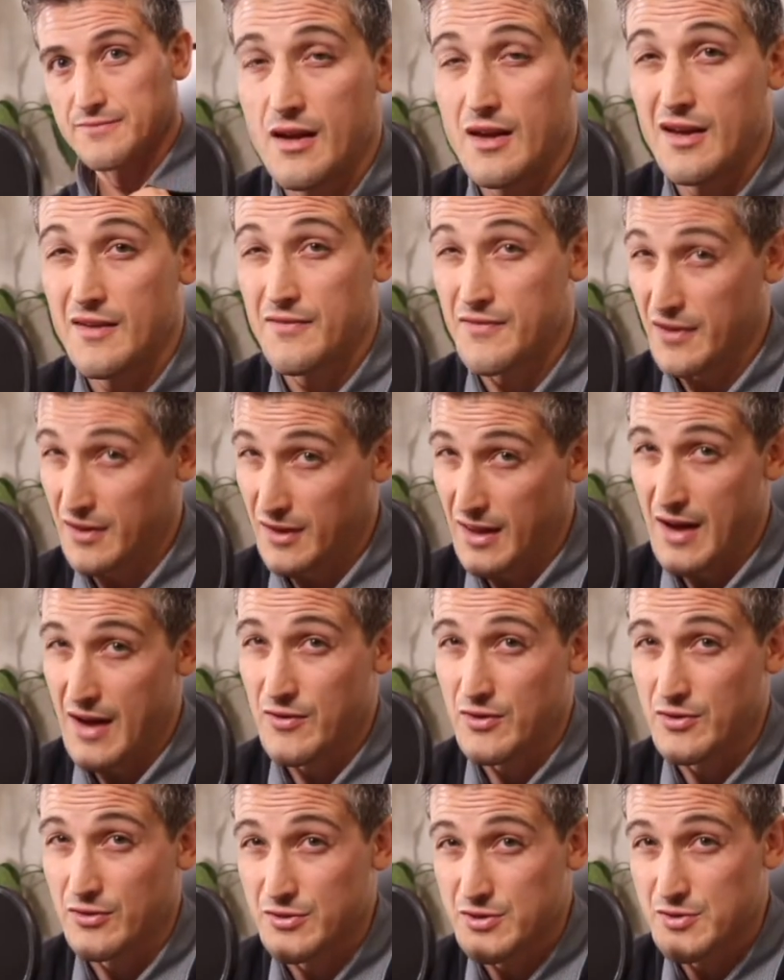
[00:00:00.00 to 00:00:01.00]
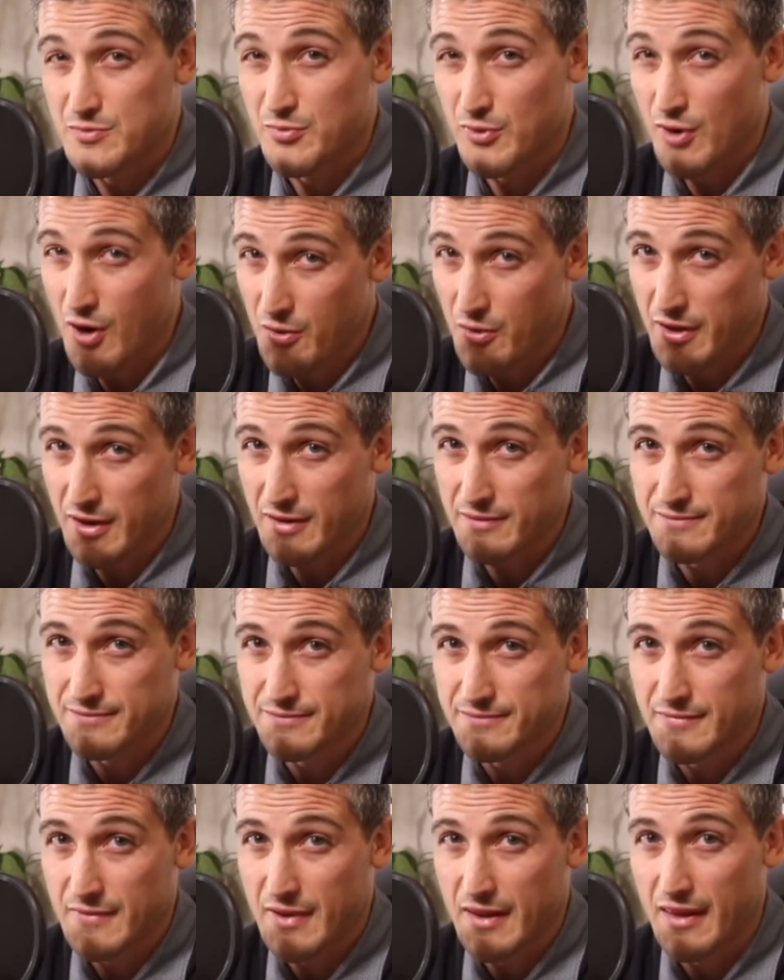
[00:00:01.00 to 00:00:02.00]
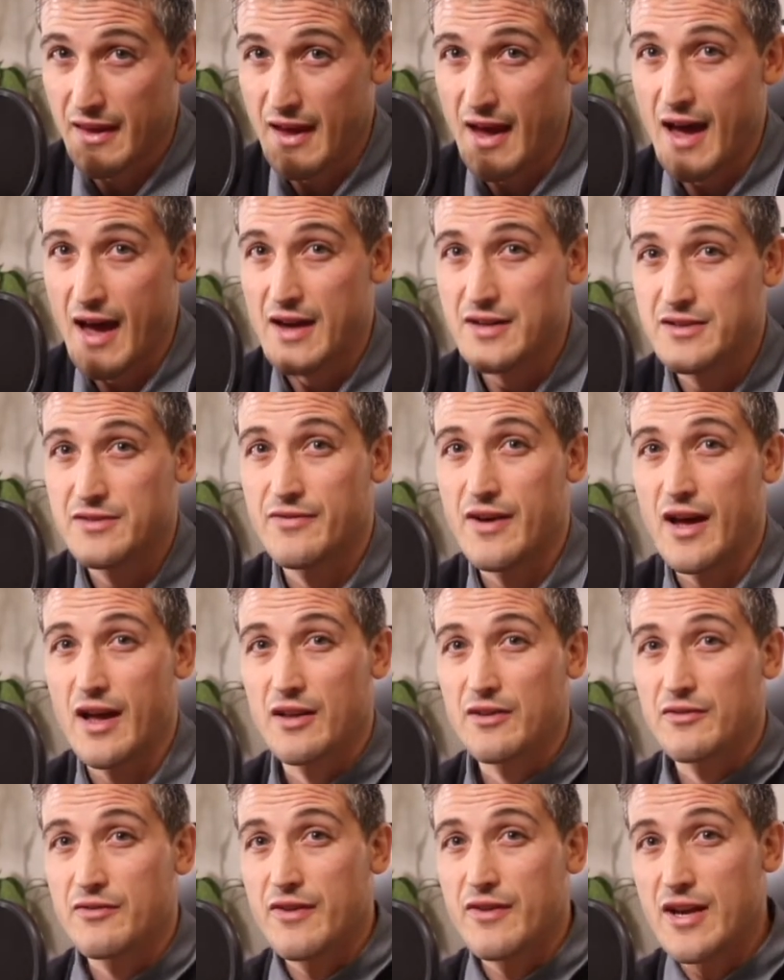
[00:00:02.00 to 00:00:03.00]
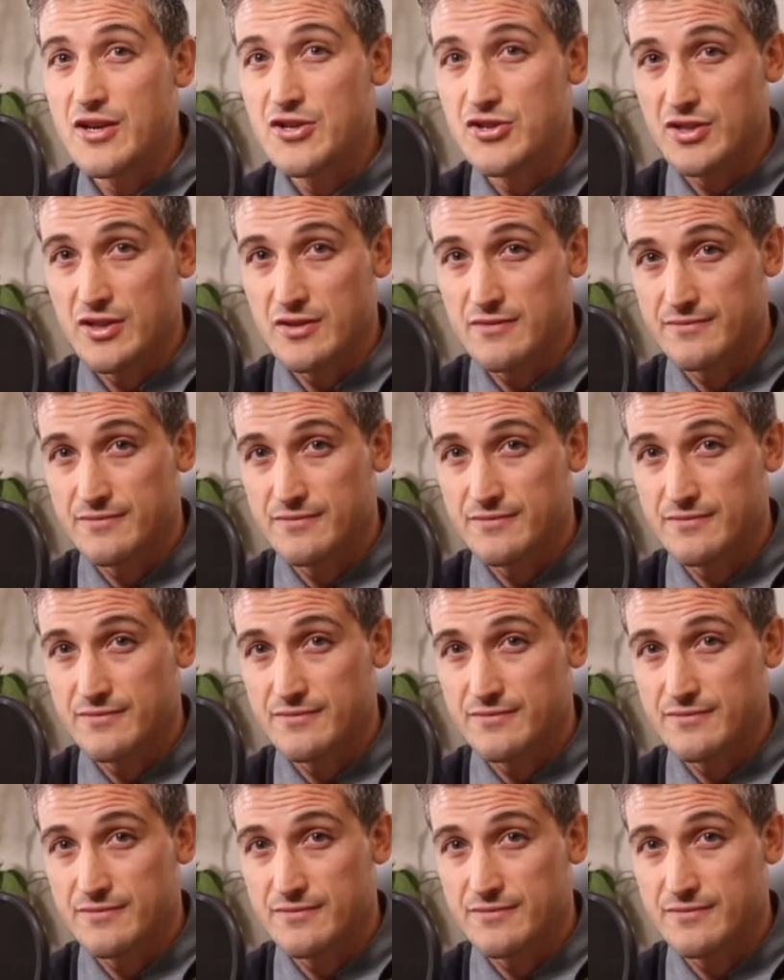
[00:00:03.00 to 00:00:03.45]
If the clavicle is broken, the act of elevation